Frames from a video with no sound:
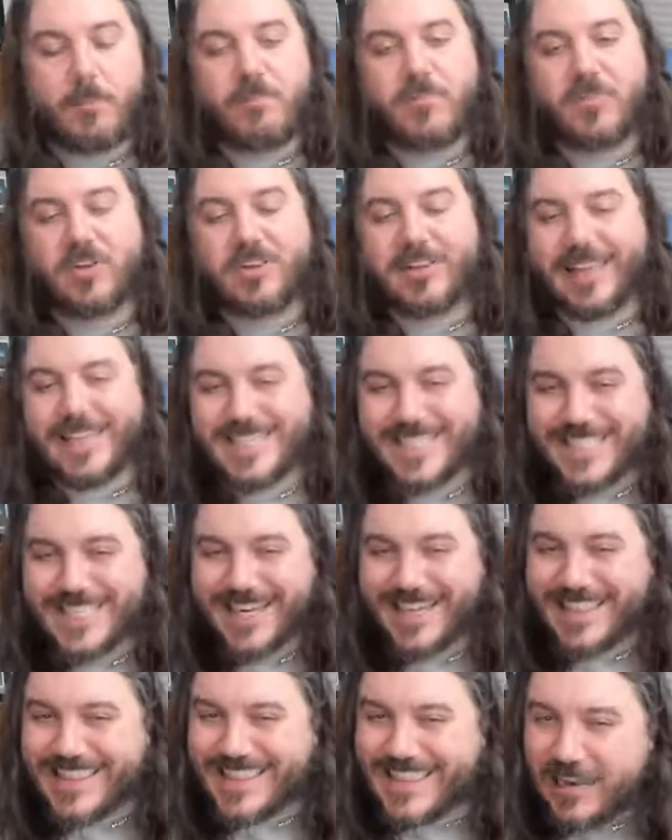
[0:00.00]
less
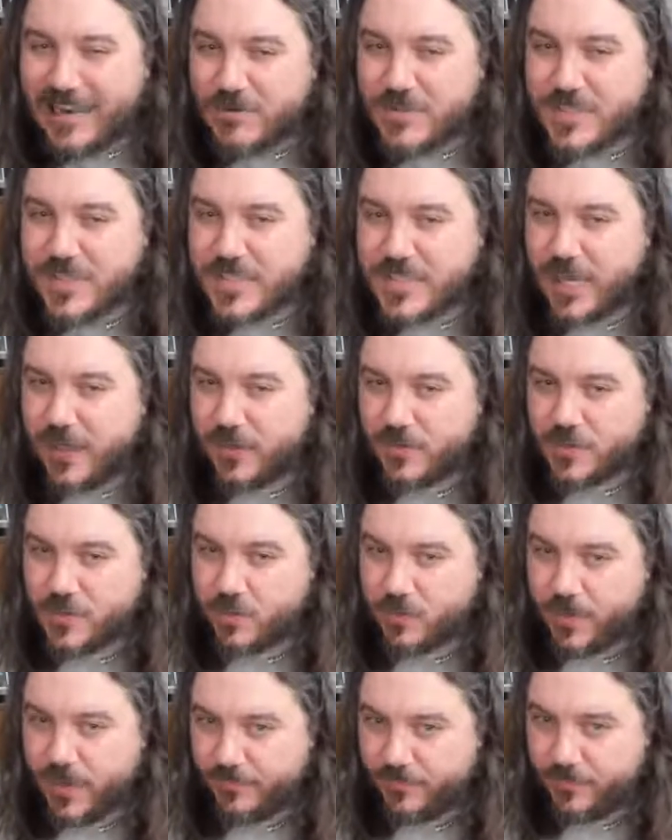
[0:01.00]
than $1,000
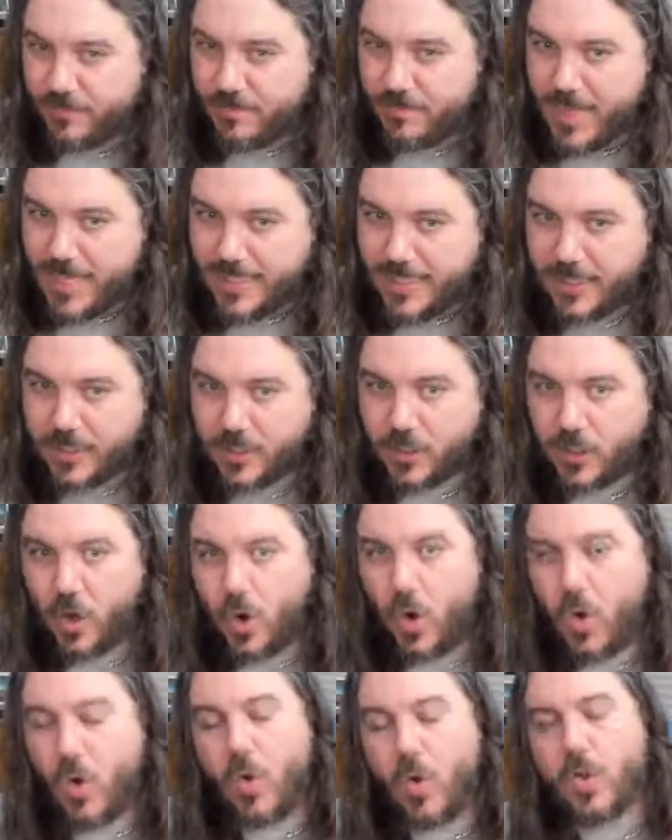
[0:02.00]
away from making
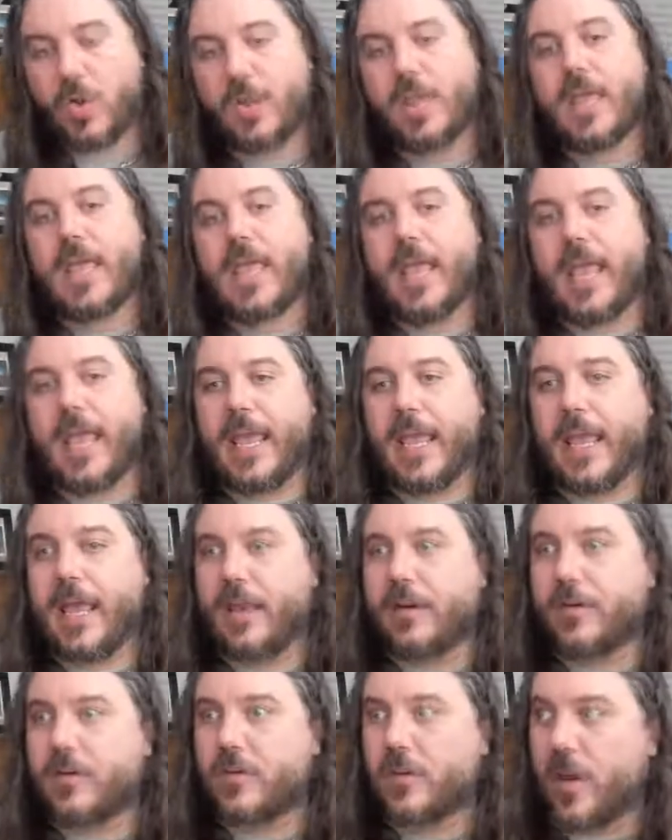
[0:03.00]
goal.
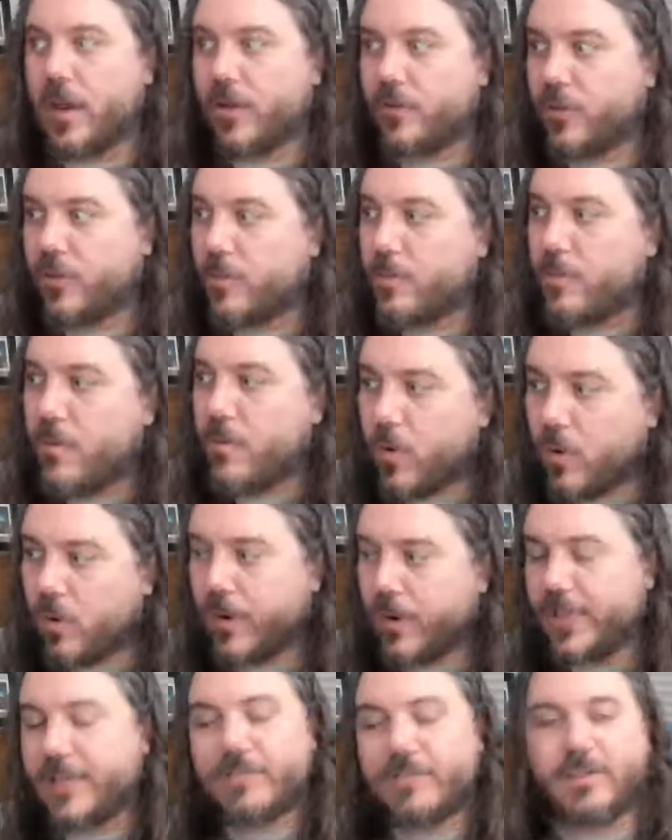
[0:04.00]
And the
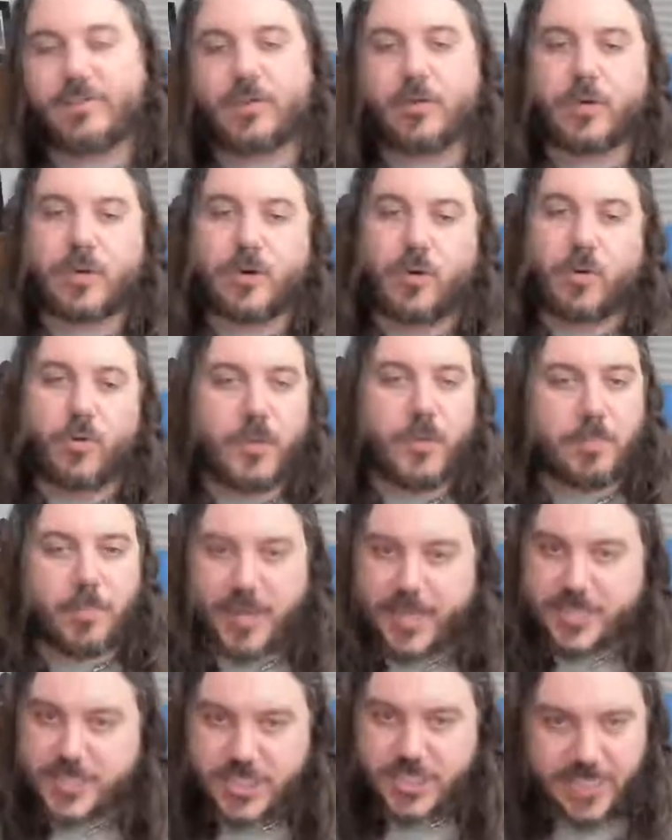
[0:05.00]
more, even if you can only
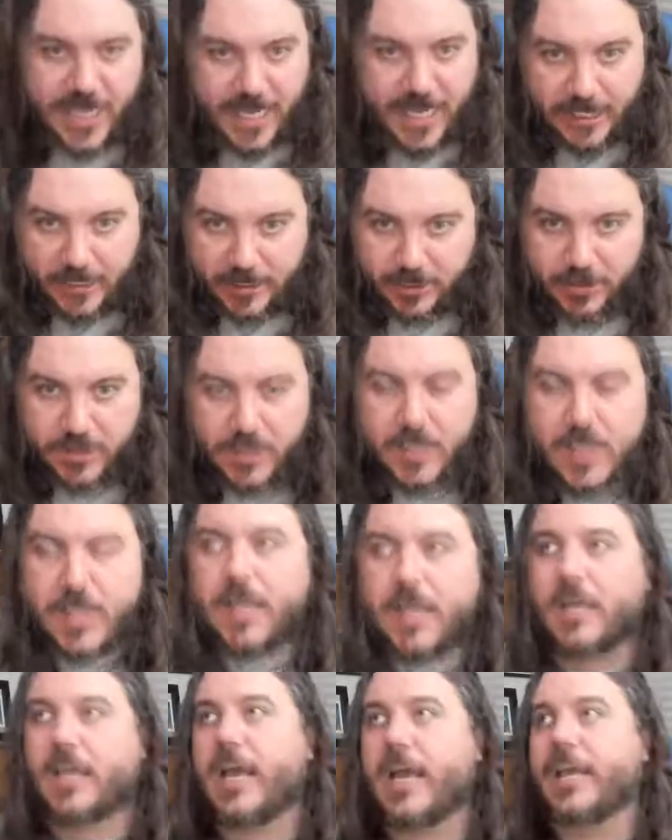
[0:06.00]
pledge $1,
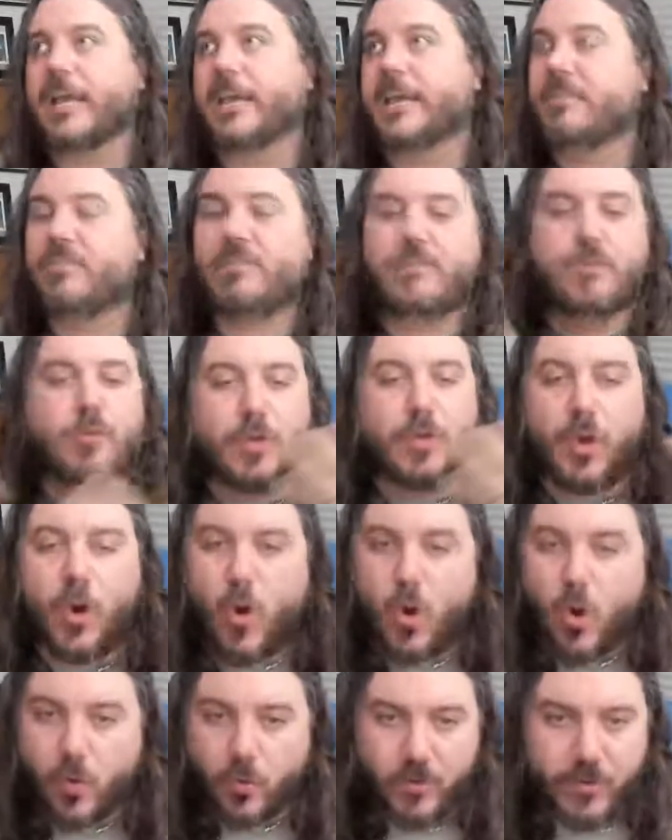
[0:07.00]
even if you can
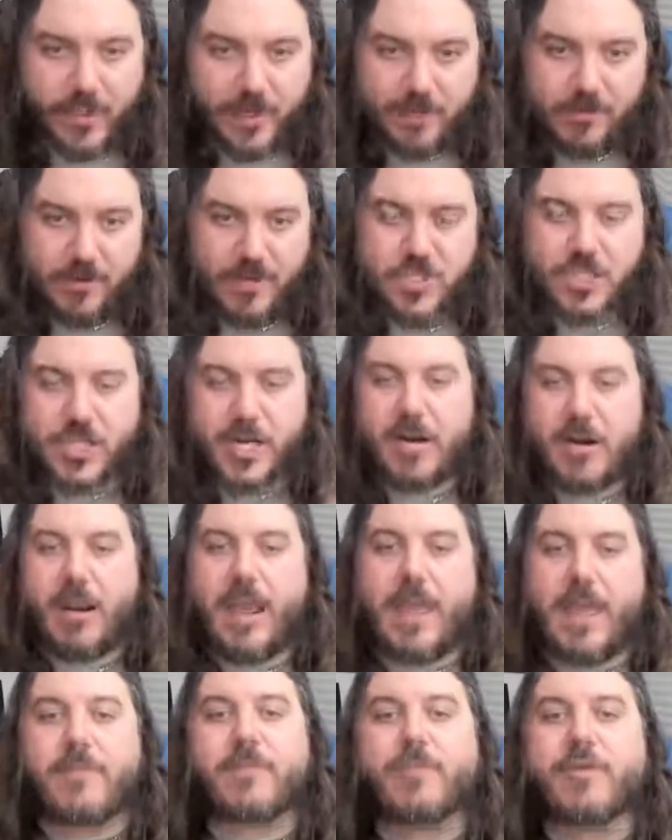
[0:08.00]
only give it a share,
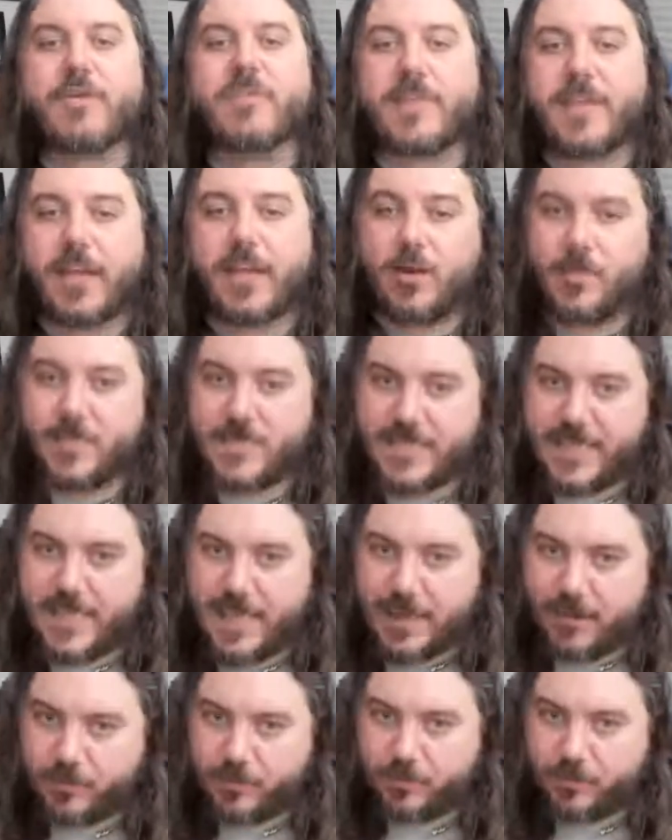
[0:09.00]
everything helps the
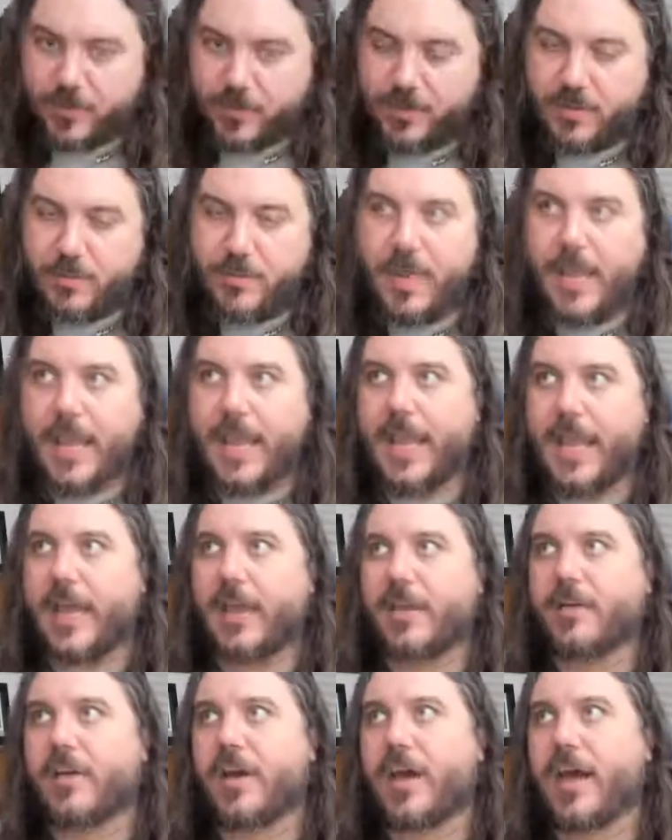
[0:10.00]
algorithm.
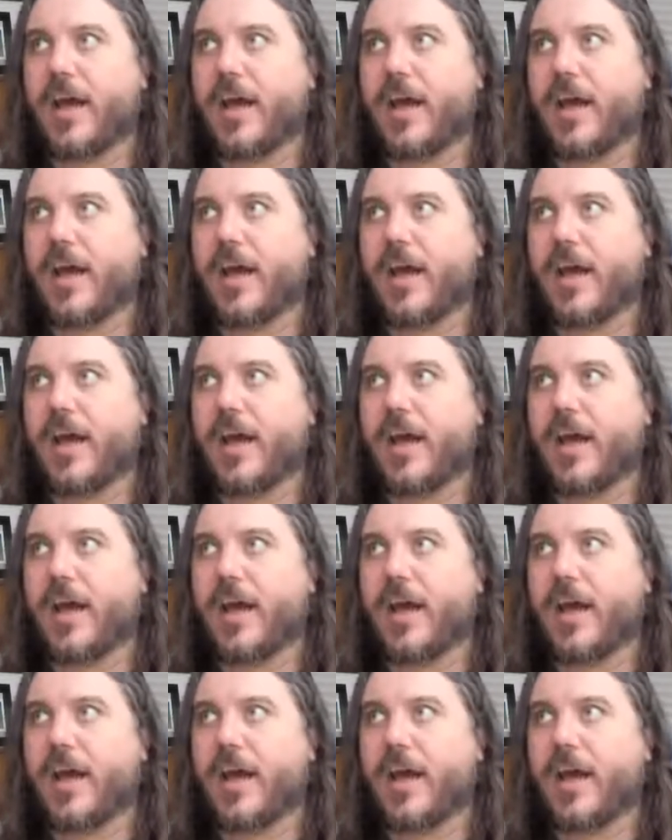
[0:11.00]
And